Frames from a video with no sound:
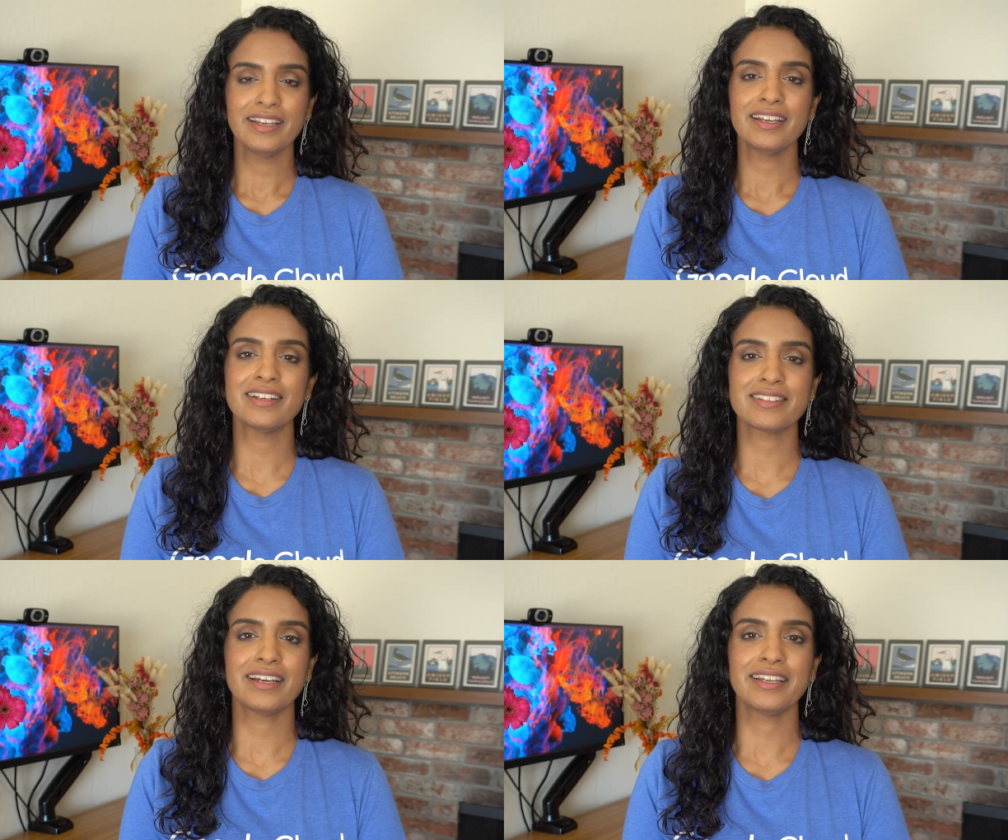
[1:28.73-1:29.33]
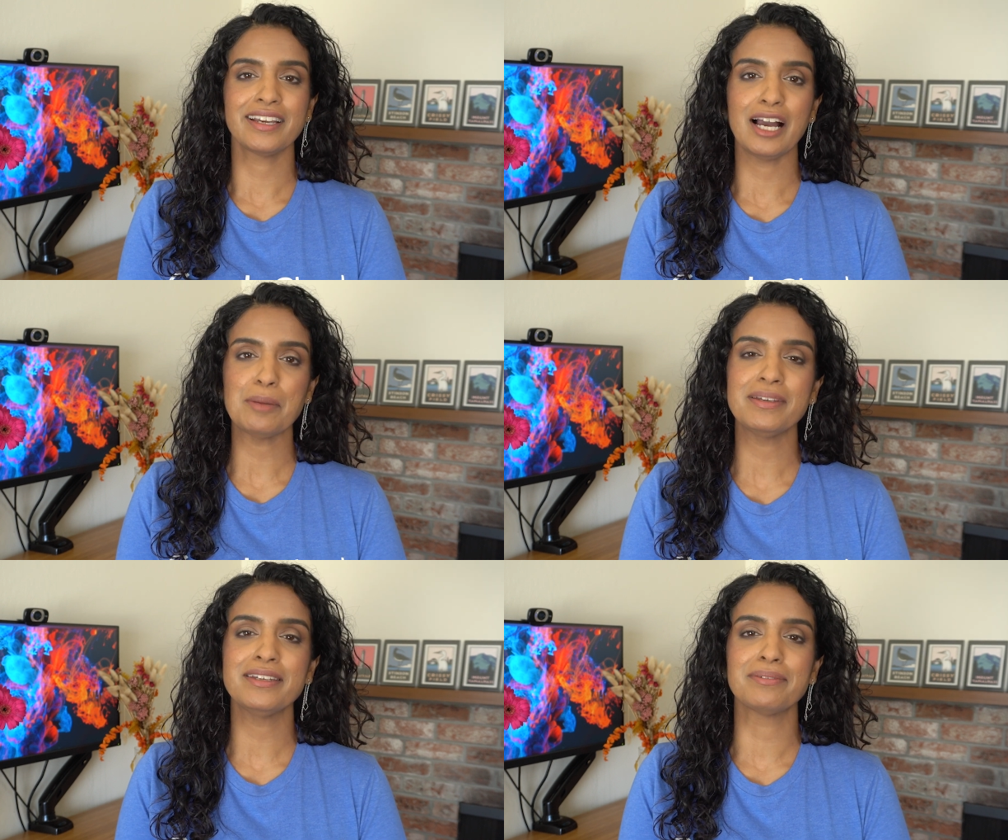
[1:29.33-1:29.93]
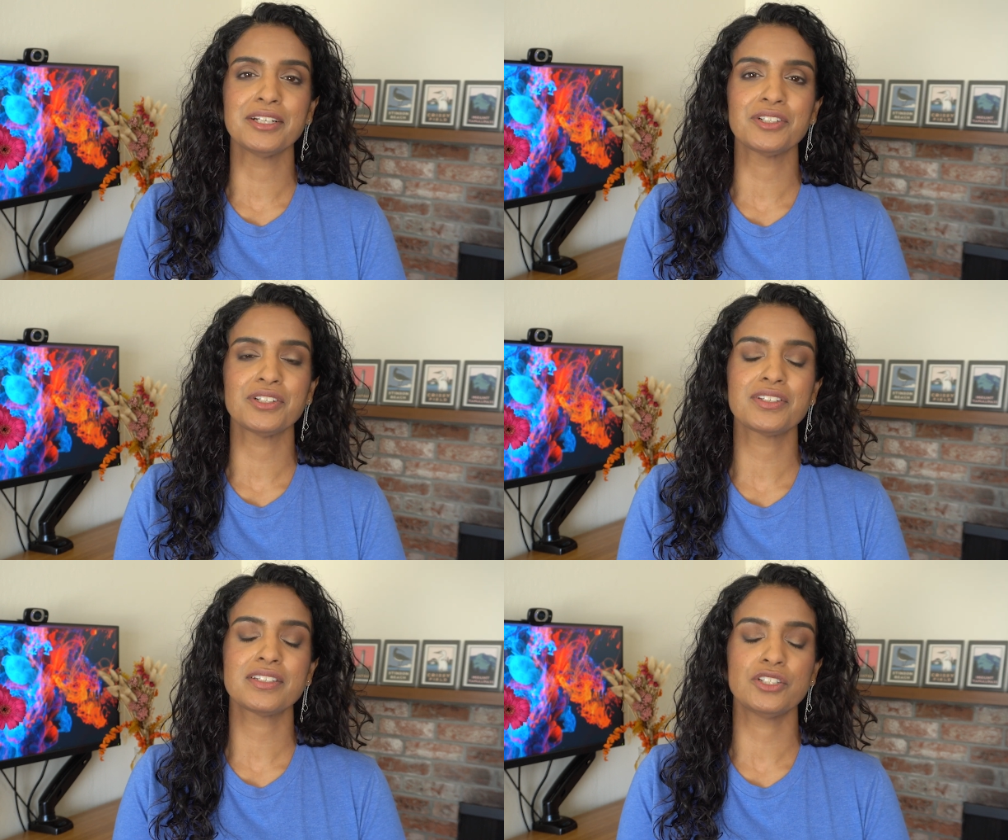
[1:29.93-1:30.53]
in assigning IP
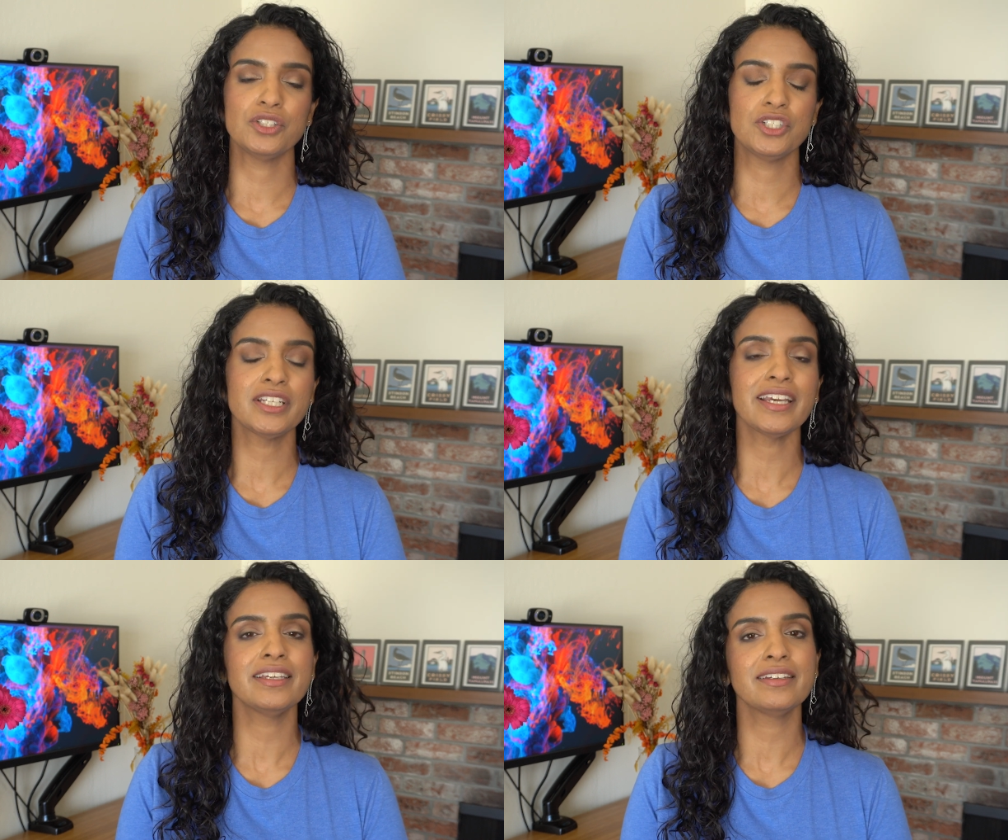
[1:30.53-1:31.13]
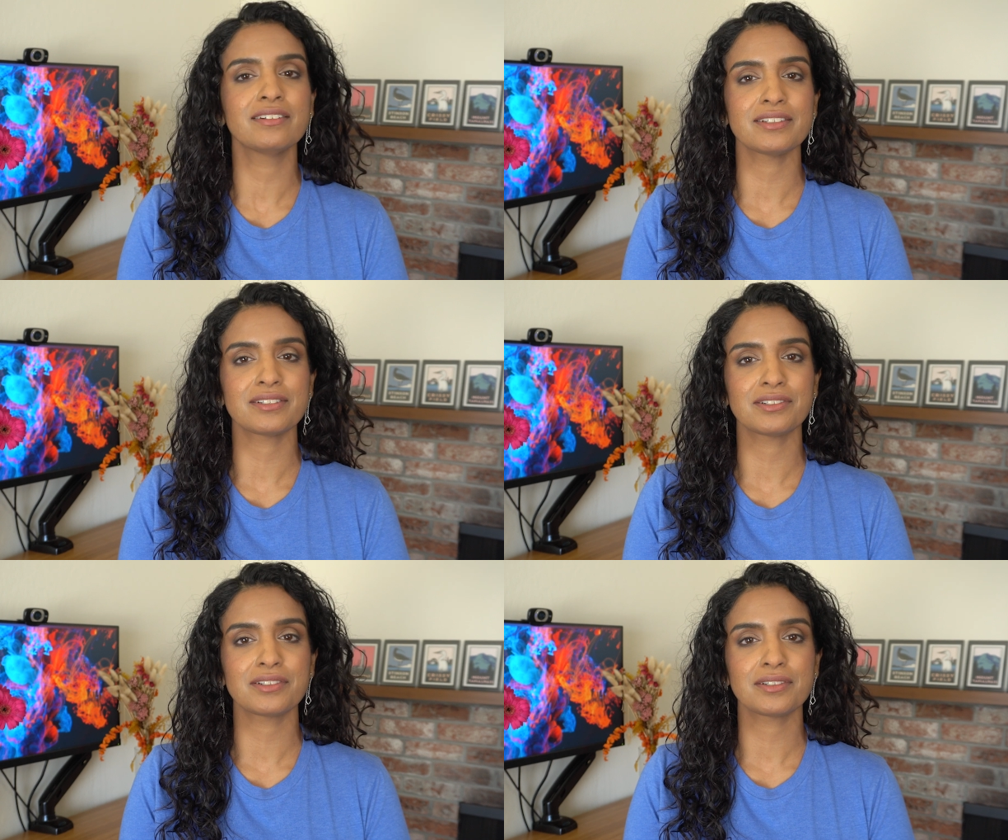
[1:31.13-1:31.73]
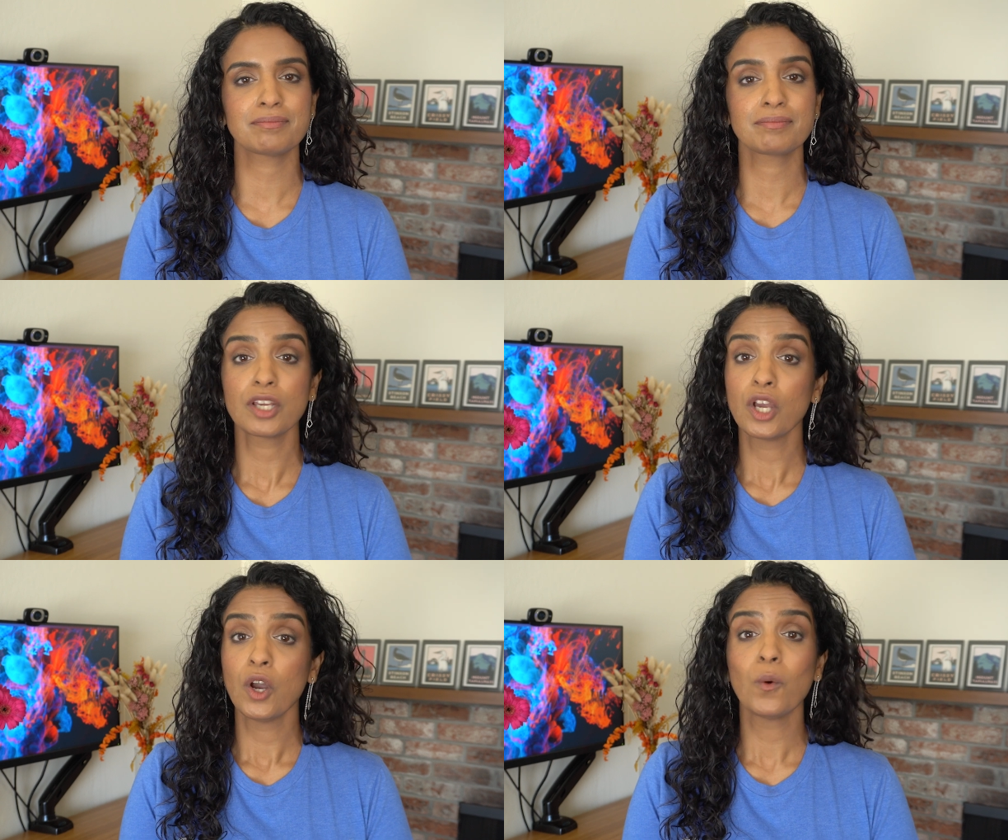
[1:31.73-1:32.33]
ranges to GKE clusters.
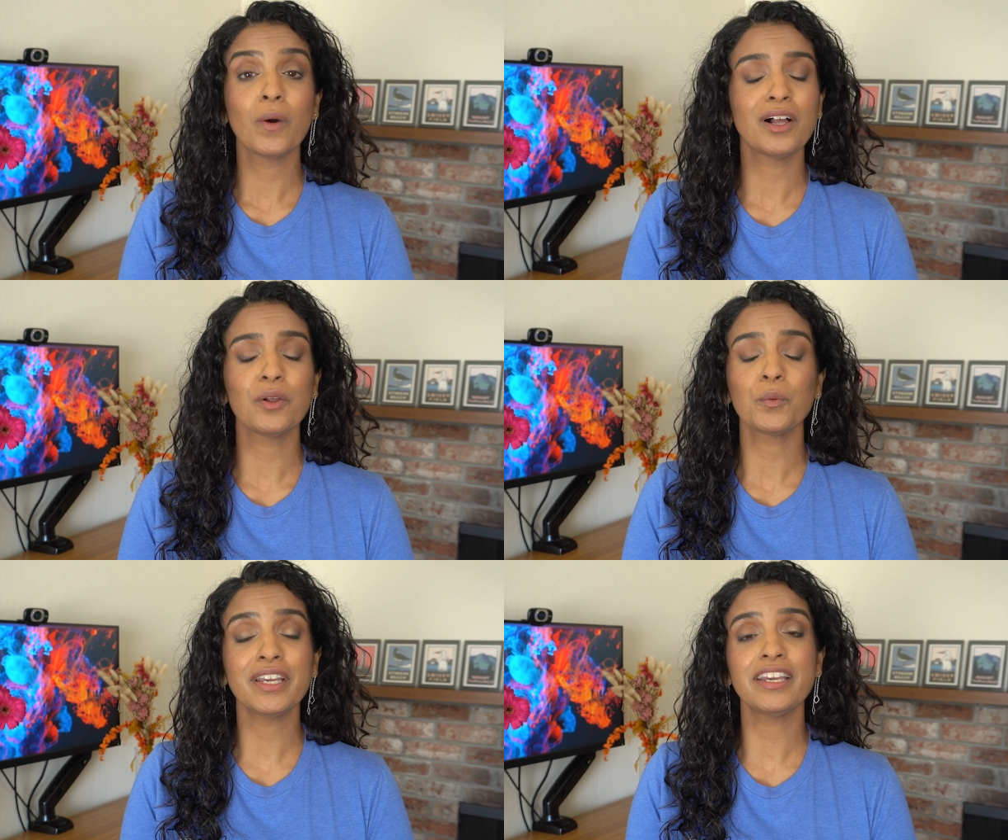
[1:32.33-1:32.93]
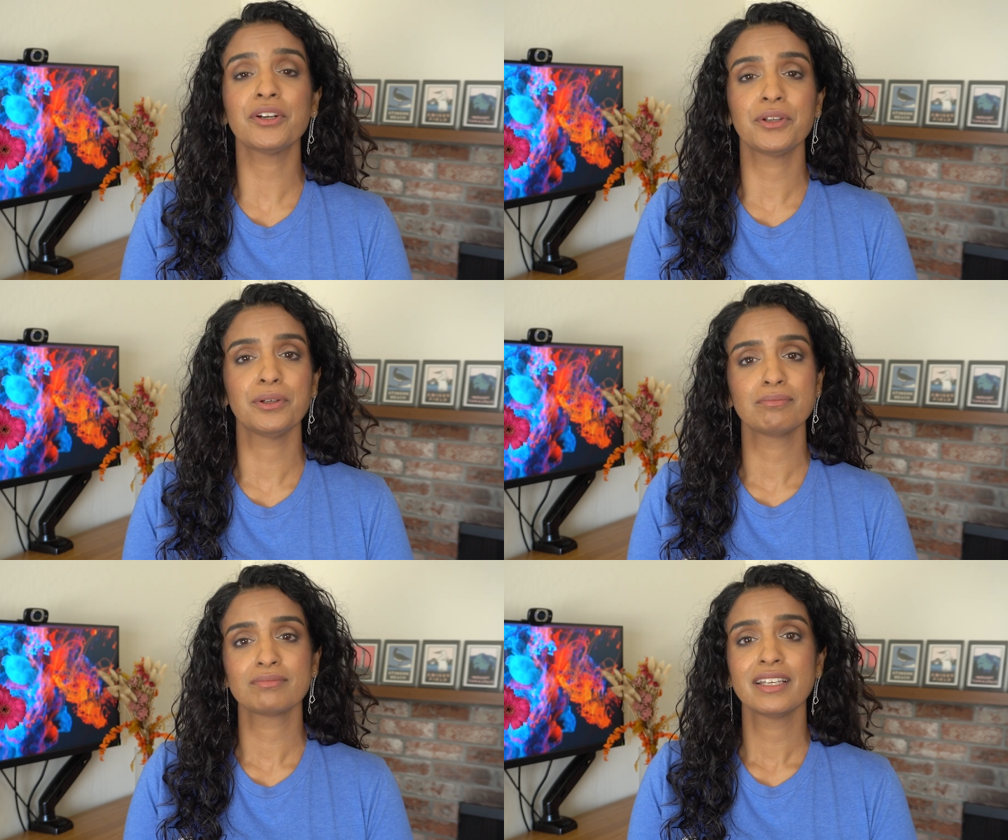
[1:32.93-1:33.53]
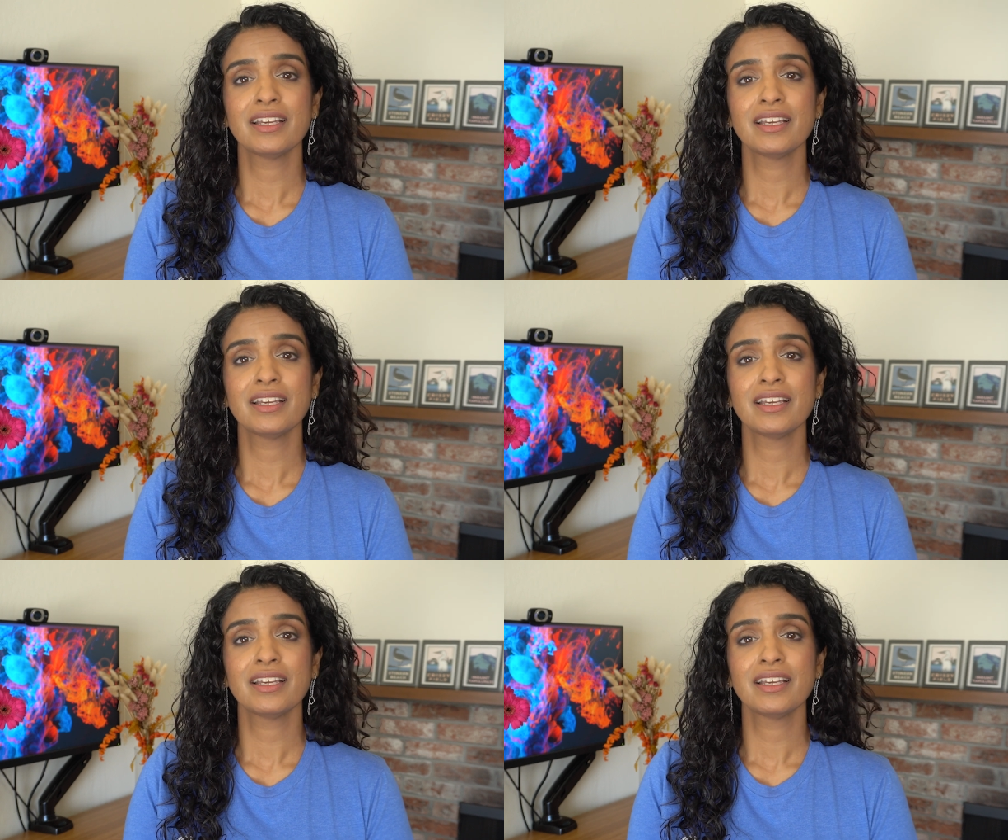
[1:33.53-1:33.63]
Well, we hear you.